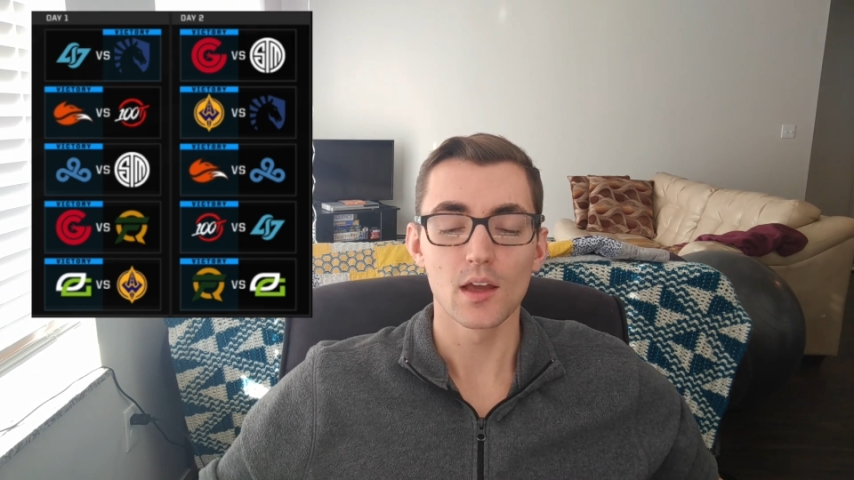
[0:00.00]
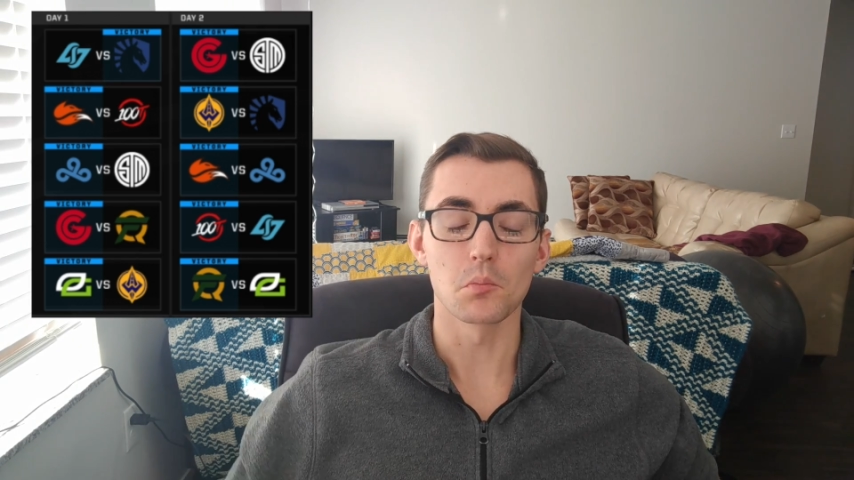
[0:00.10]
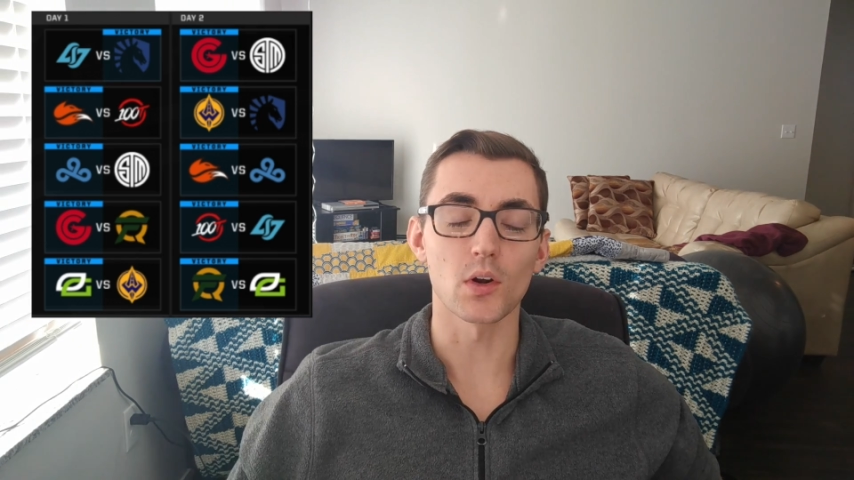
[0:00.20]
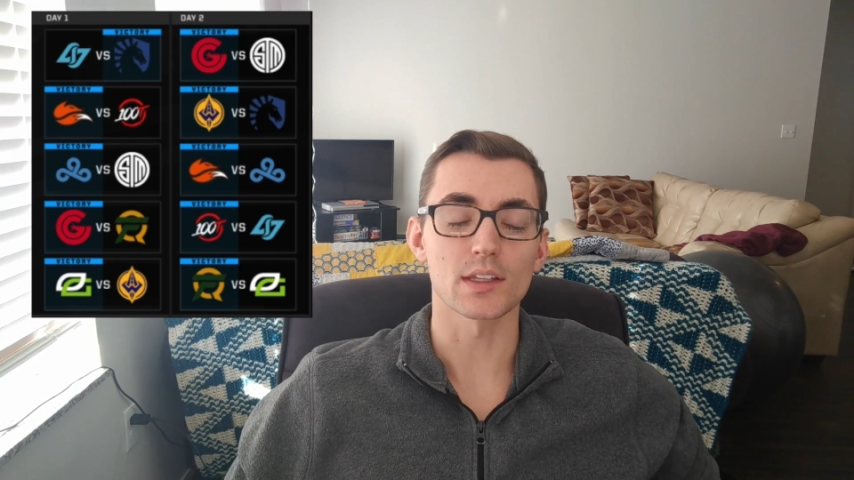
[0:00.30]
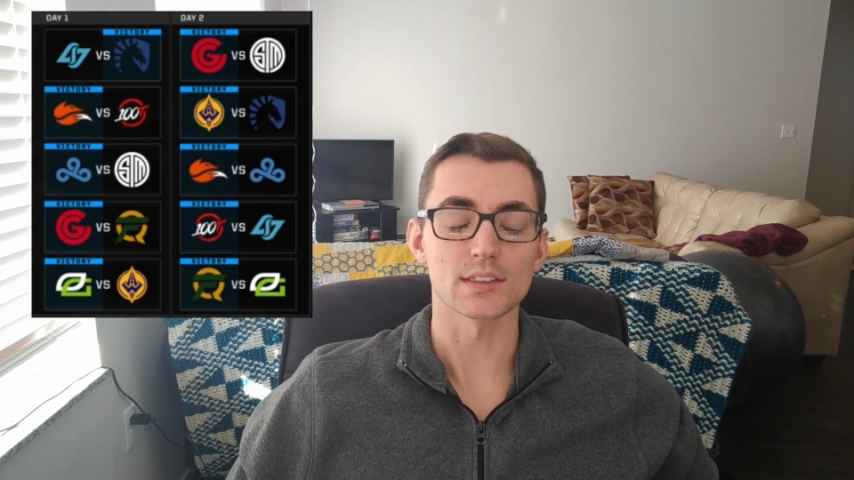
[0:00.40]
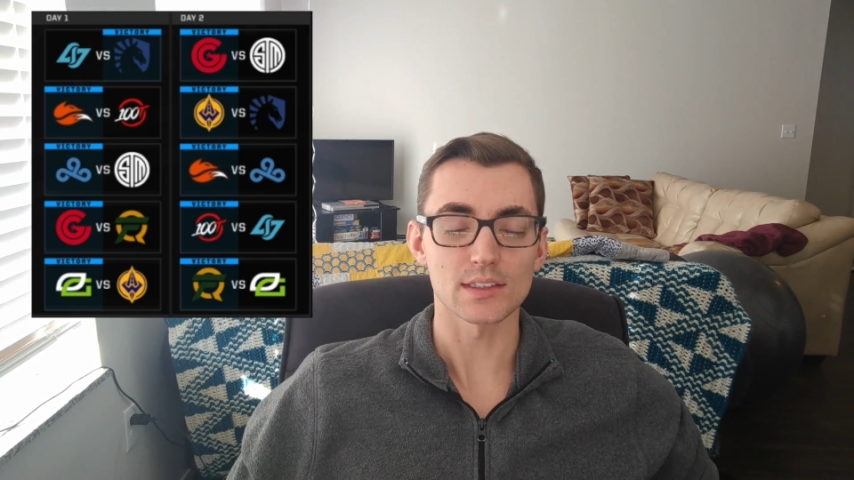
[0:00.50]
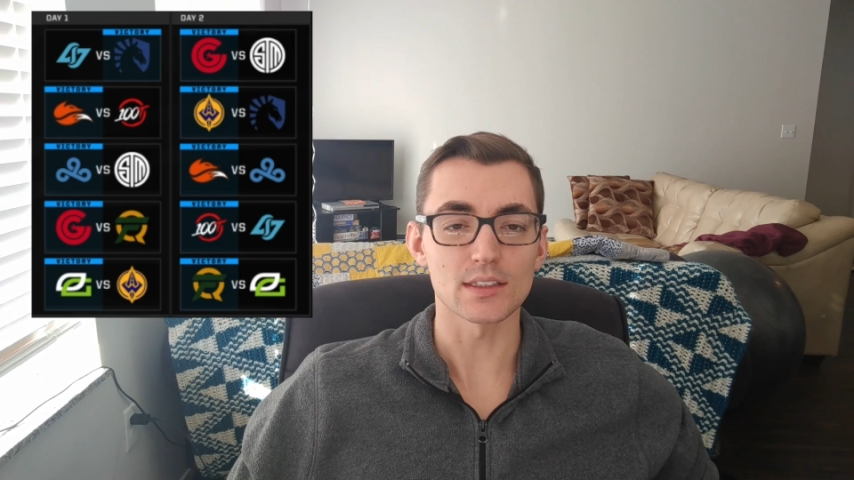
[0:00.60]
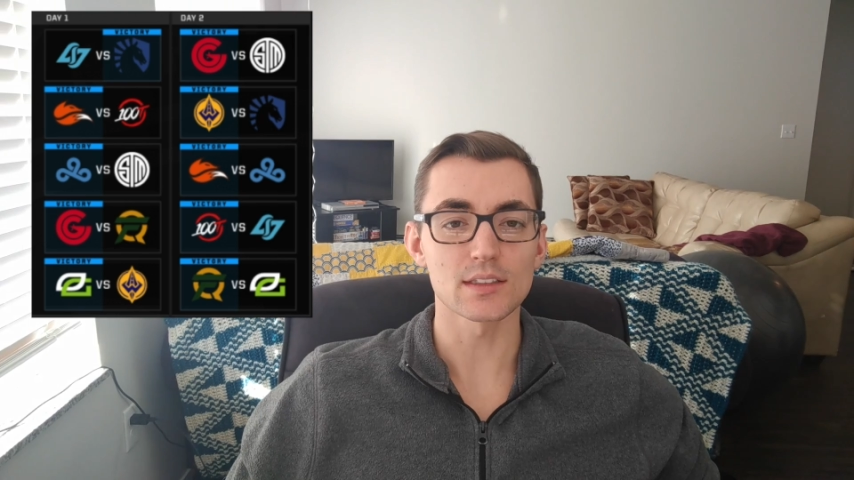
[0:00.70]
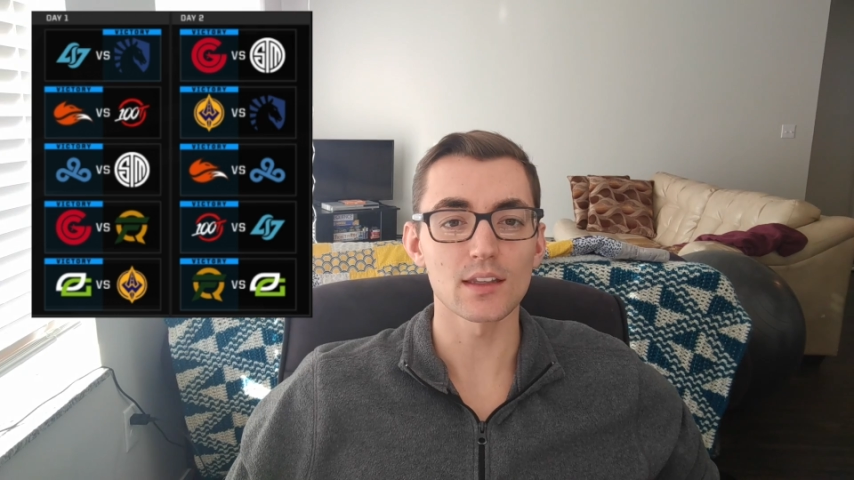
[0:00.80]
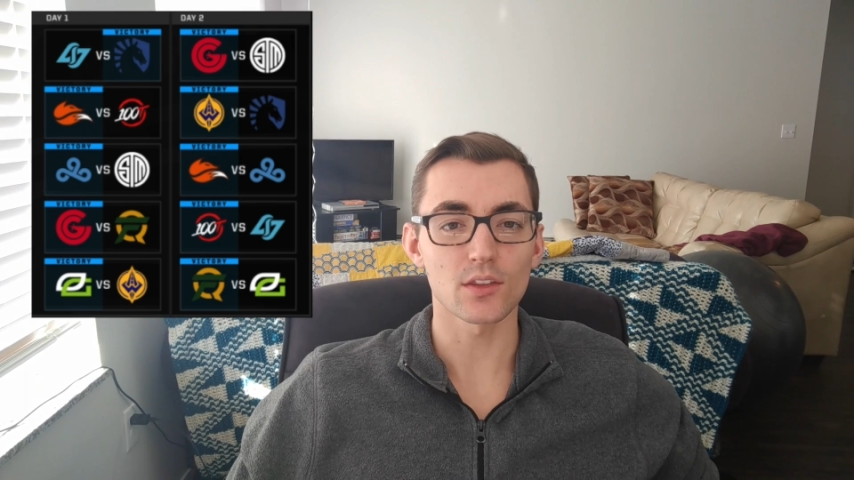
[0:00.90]
more
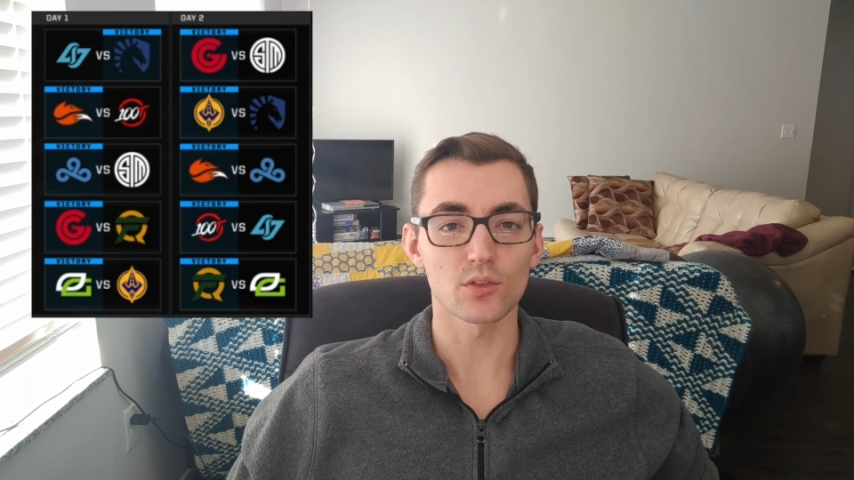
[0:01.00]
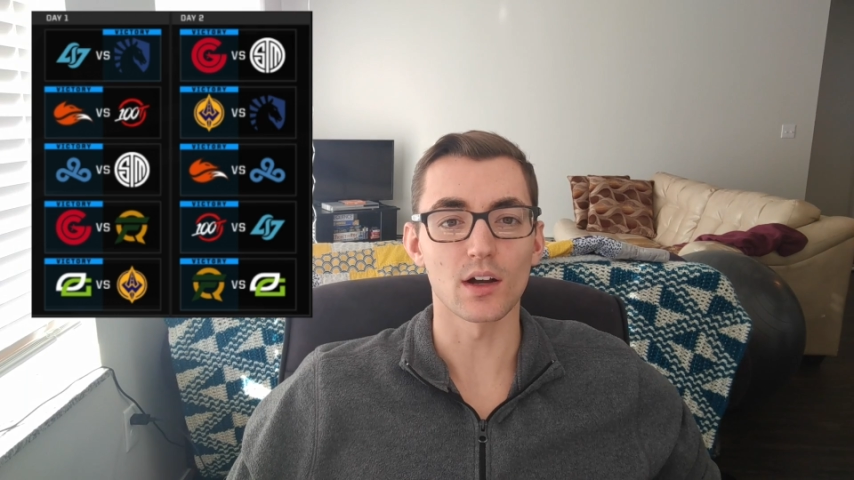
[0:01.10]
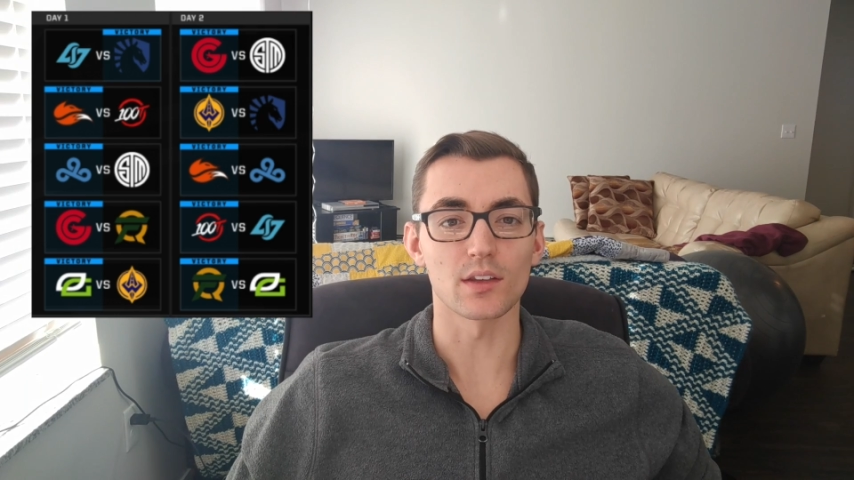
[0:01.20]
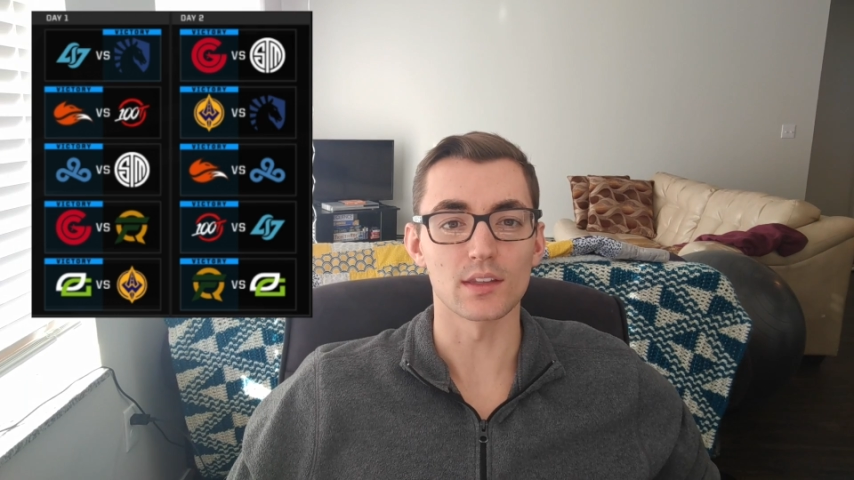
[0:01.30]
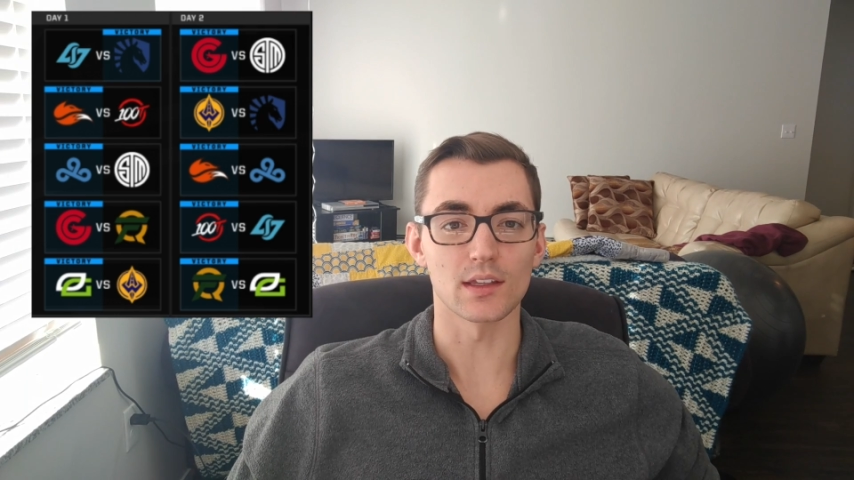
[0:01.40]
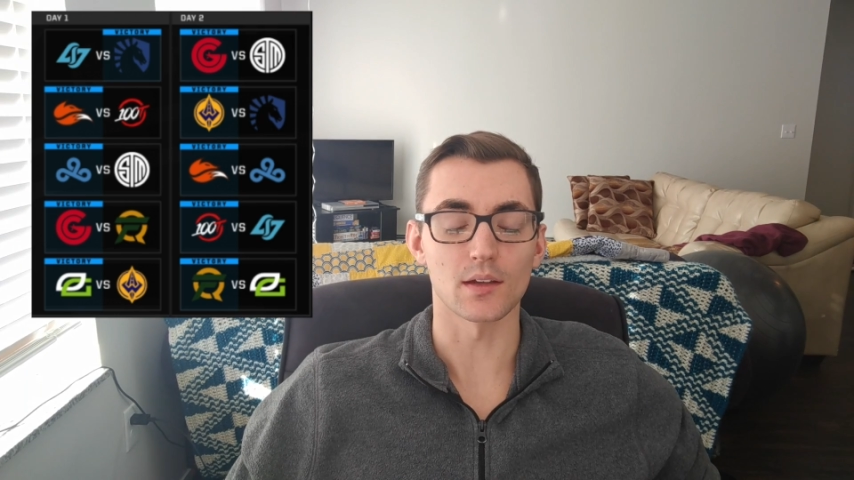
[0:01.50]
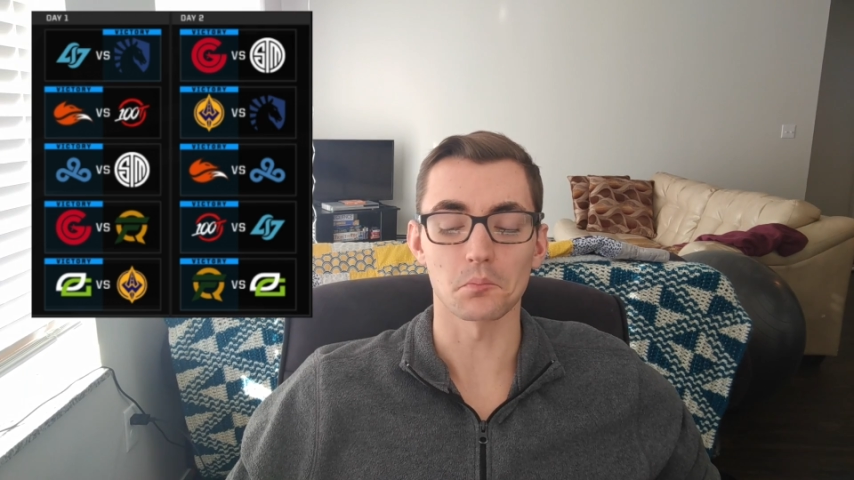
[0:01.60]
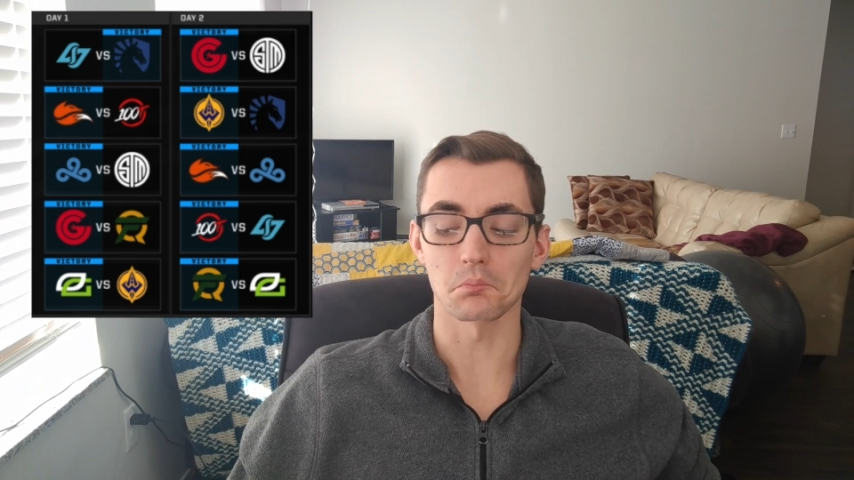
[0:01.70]
consistent throughout the